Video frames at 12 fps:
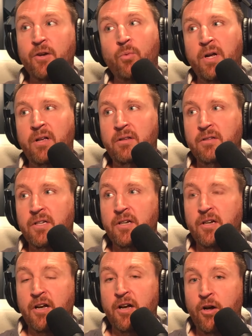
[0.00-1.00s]
Well,
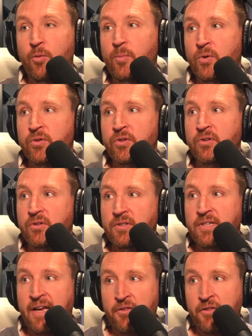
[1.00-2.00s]
a homeowner,
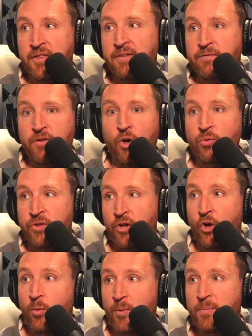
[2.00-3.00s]
now that they've owned the
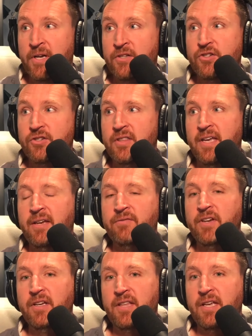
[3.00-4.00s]
home a bunch,
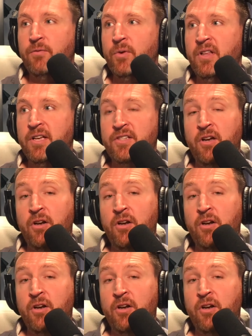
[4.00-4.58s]
they've realized,